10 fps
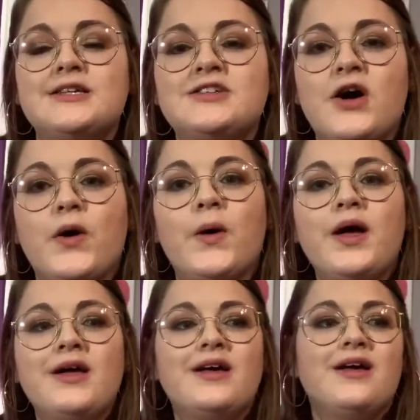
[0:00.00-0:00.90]
So
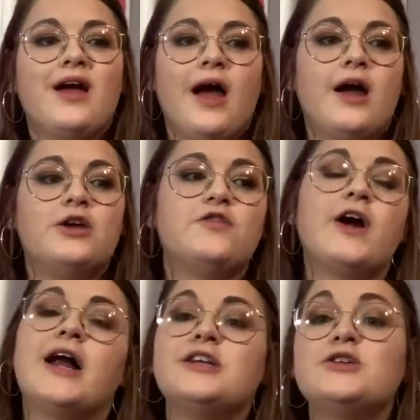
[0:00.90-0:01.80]
you've
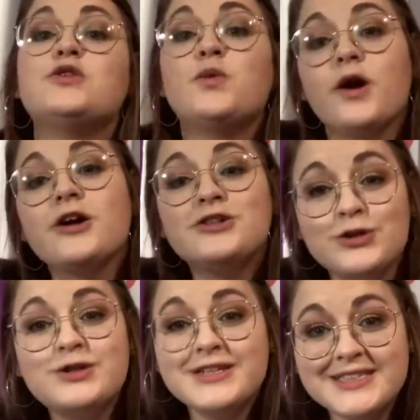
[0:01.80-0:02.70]
got to do the work
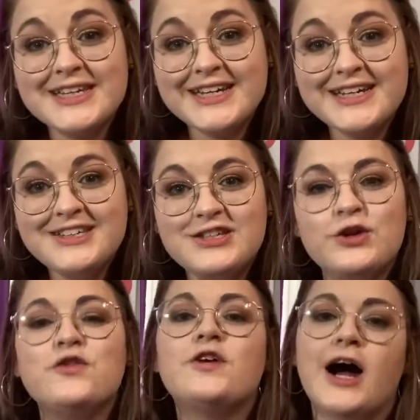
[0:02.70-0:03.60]
to succeed. So
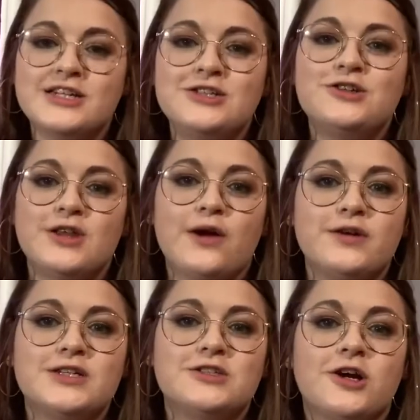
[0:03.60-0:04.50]
you've got to do that
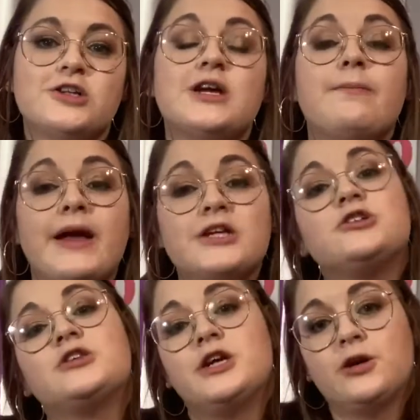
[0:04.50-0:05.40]
research and make
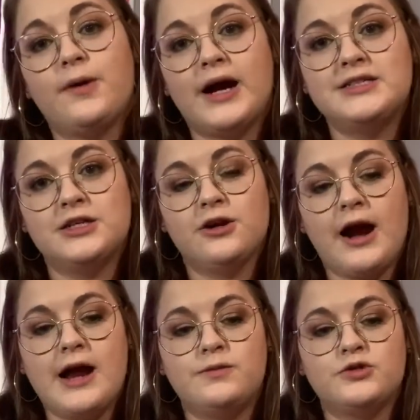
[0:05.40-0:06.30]
sure that you're pricing your
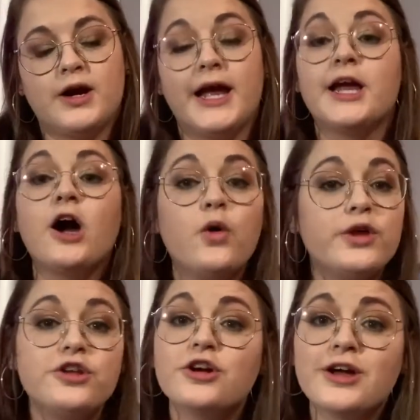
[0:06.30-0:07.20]
items right. Go
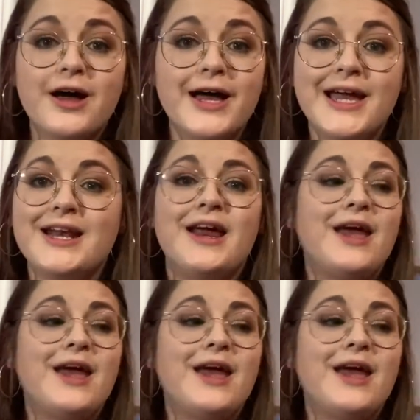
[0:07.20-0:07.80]
with your gut.